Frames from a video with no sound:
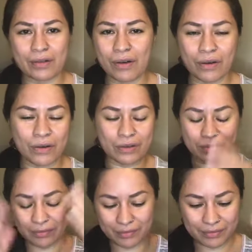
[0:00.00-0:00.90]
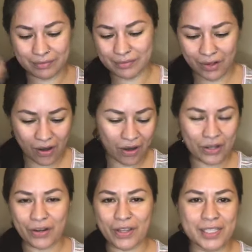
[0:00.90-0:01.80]
all
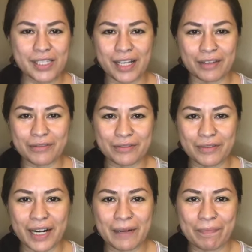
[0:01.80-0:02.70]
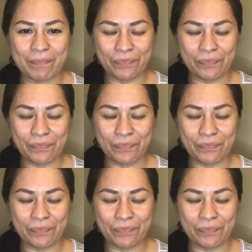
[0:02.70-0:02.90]
your stuff, right?